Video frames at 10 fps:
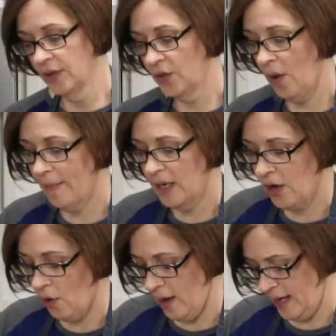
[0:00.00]
So I'm
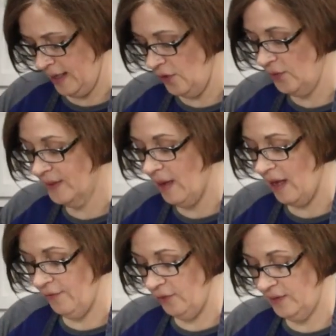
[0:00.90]
gonna go ahead and use
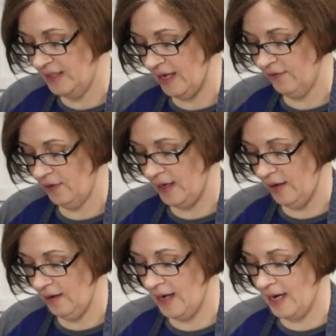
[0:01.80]
my food saver
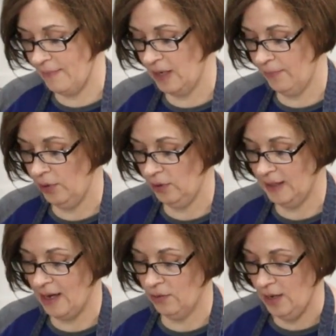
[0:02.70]
here and I'm gonna
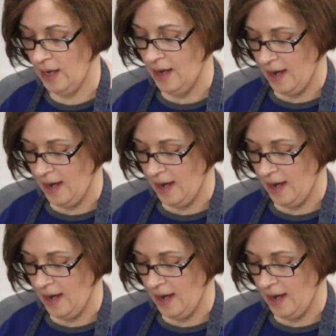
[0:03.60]
pull out